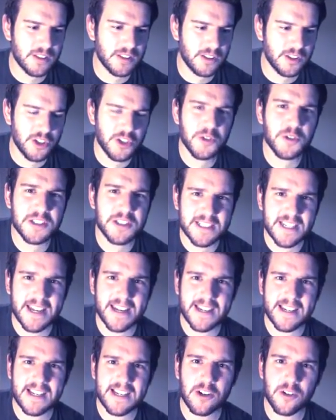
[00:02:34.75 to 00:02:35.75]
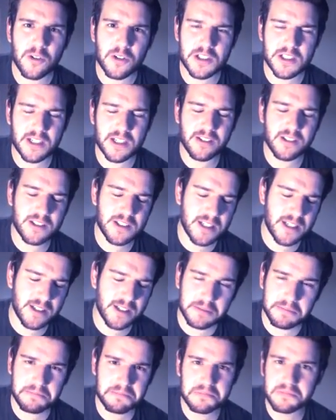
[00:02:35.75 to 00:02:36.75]
using any also,
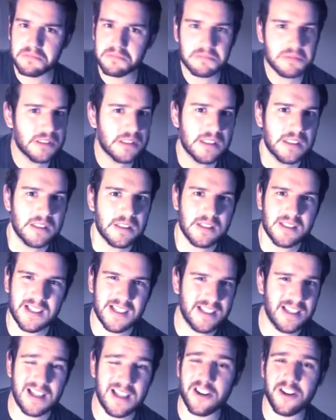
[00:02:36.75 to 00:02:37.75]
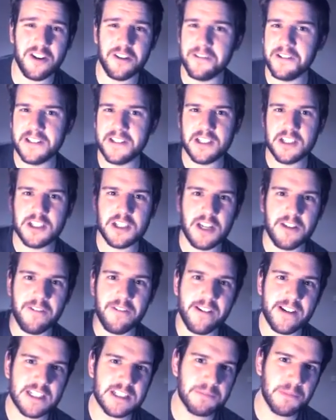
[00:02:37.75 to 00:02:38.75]
so I don't know if it's a, a
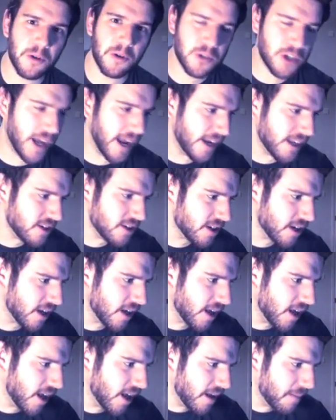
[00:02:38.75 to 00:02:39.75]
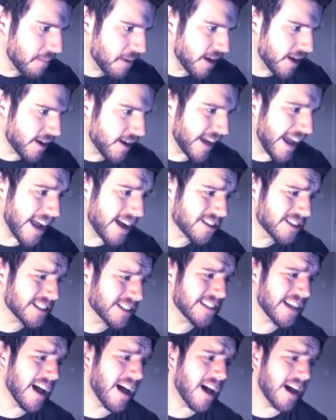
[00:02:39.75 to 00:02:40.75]
very small change. But uh,
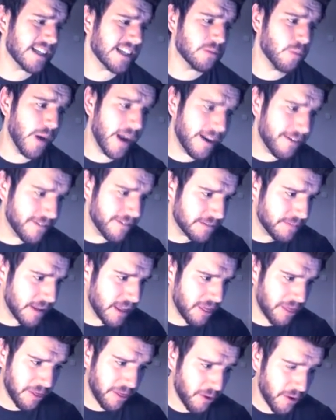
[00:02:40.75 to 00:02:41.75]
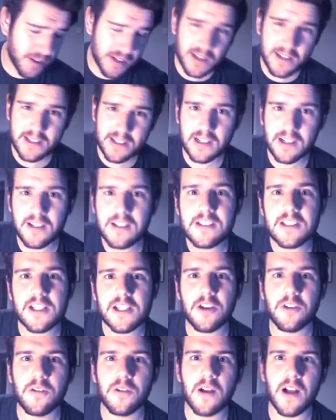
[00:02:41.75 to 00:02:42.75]
Chaos's Ice Wave has been thawed a little, so
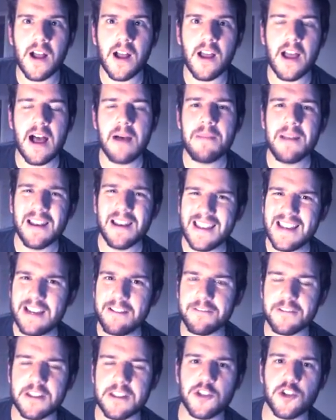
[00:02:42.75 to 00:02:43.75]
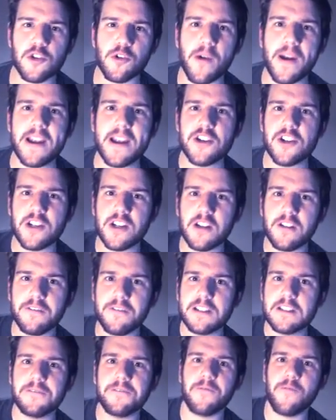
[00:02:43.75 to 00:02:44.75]
I believe the duration of
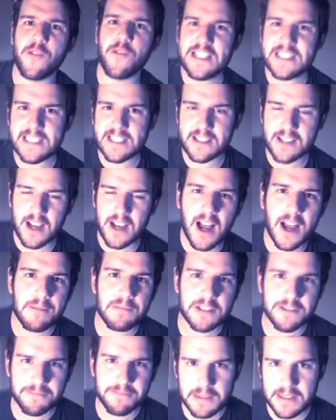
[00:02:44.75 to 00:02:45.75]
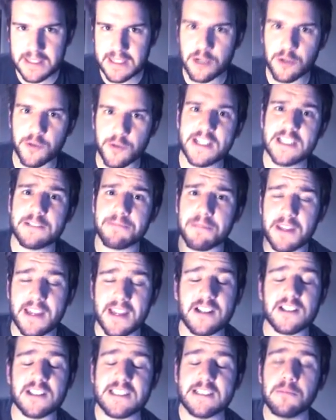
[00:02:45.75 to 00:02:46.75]
his freezing times have been decreased, but they
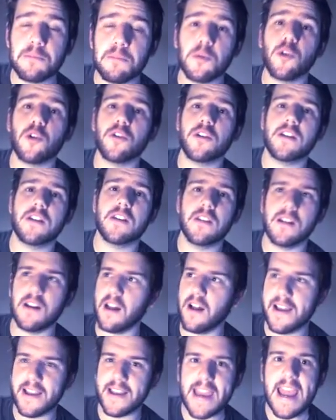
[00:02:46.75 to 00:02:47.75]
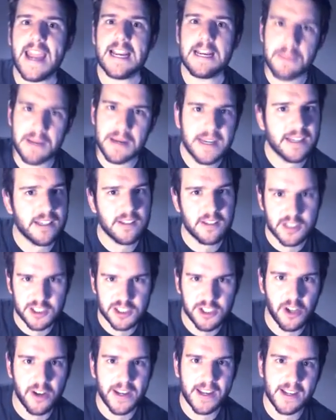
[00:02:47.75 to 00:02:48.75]
are still more than like Amy and
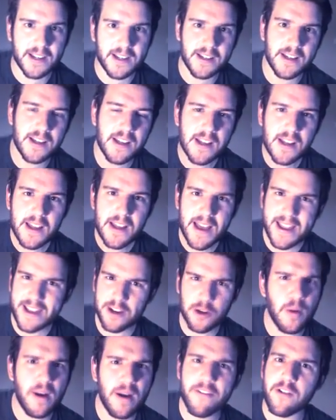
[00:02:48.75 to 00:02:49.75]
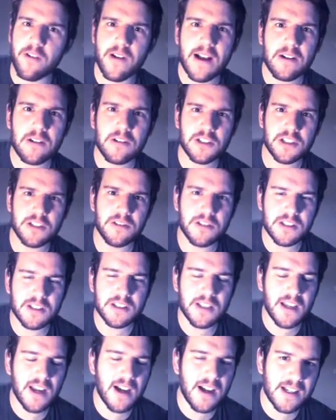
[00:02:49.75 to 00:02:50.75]
Sonic and whoever else uses
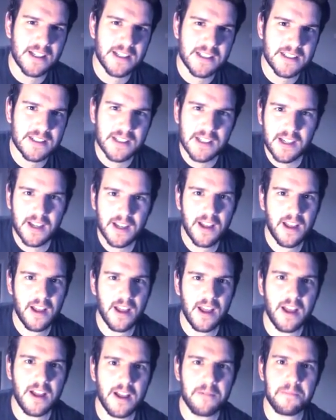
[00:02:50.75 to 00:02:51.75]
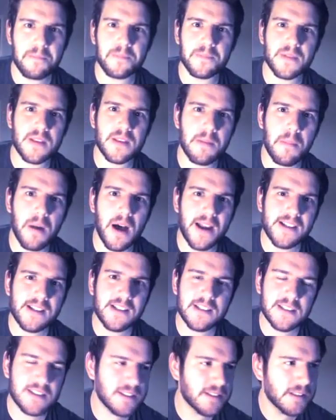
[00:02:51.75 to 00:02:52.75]
the ice um,
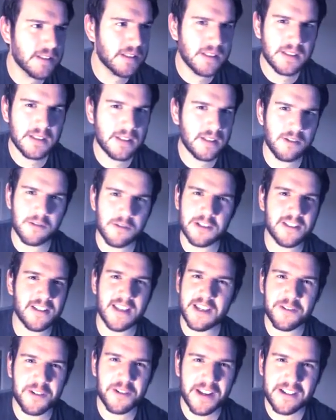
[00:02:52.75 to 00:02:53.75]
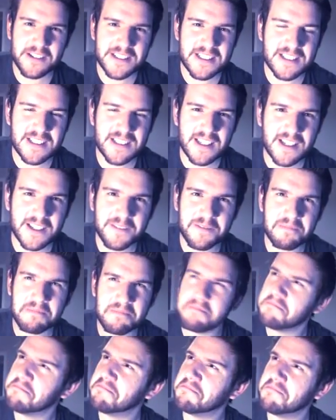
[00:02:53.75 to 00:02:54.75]
mines. There isn't anyone else, is there?
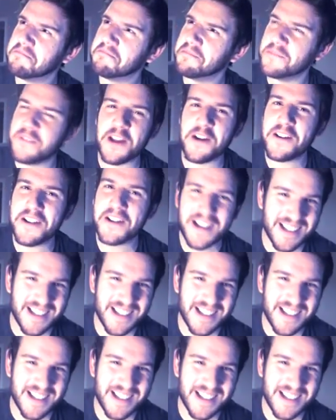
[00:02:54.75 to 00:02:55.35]
No.